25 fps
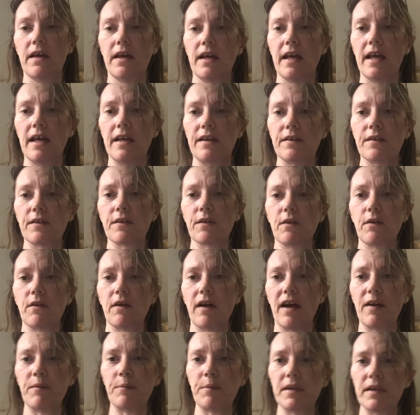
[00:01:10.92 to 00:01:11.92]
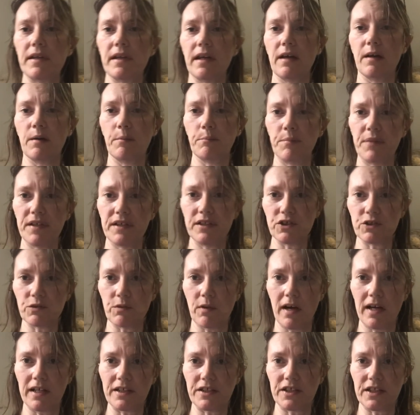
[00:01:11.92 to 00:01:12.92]
And so I've been binge
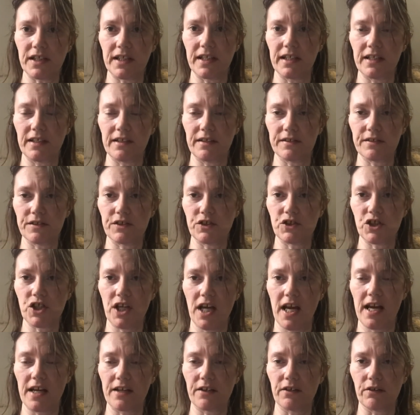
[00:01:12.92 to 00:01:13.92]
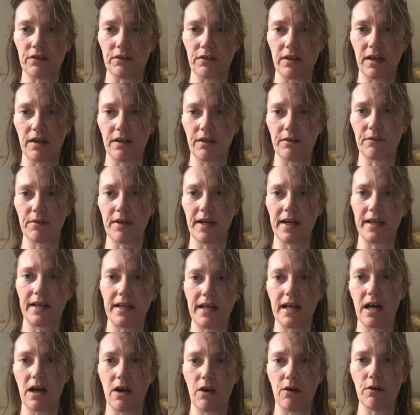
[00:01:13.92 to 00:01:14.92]
watching his channel right
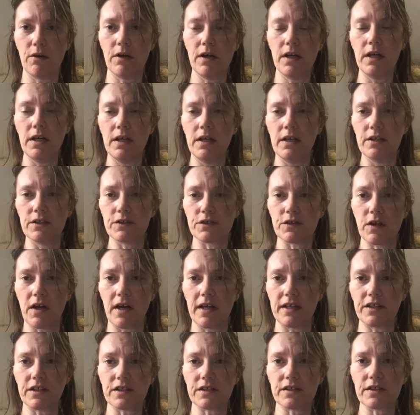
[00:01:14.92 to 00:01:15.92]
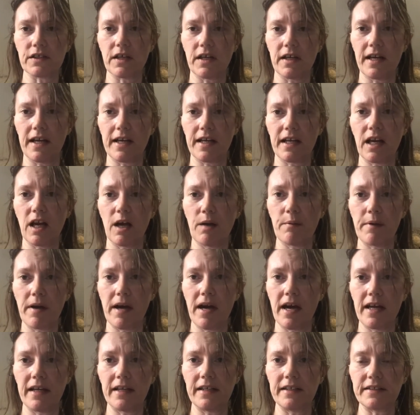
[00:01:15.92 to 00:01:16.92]
now. So I just thought I'd come
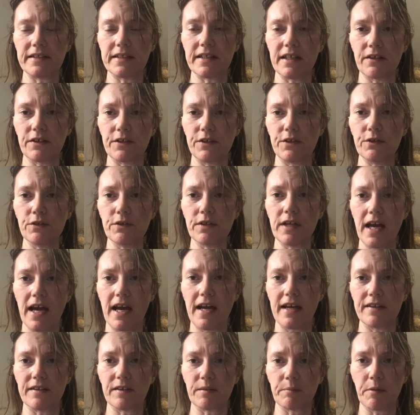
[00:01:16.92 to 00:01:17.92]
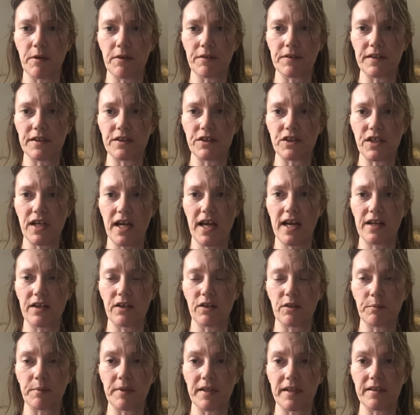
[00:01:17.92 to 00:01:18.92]
on and tell you guys about the
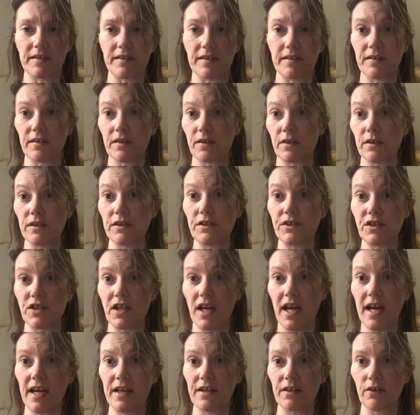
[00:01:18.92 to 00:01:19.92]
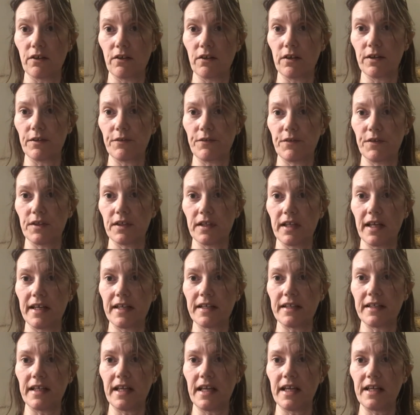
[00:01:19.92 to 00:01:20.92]
channel, because it's a good channel. And if you like
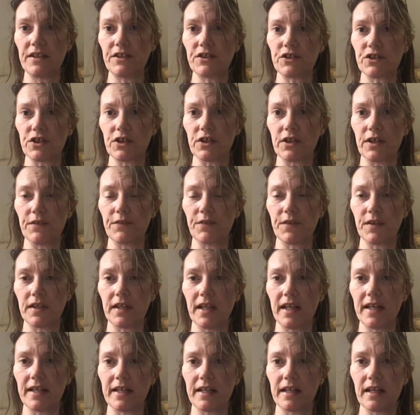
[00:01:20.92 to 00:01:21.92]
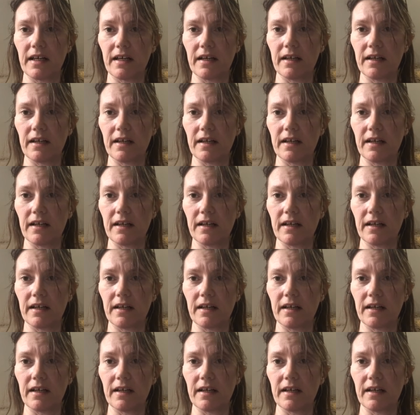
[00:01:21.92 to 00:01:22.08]
nature and if you like